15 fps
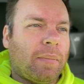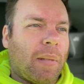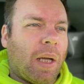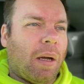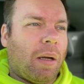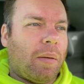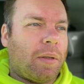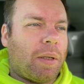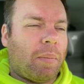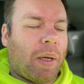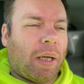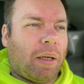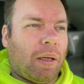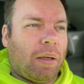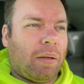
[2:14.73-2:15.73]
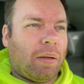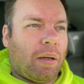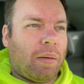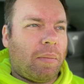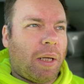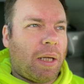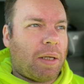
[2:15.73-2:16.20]
uh, to make it
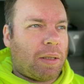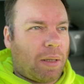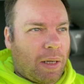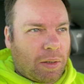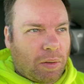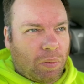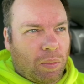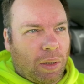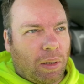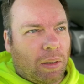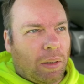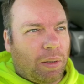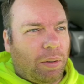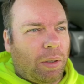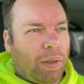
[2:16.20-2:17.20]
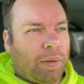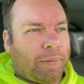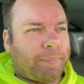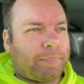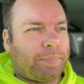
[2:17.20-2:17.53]
um, easier. That's all included.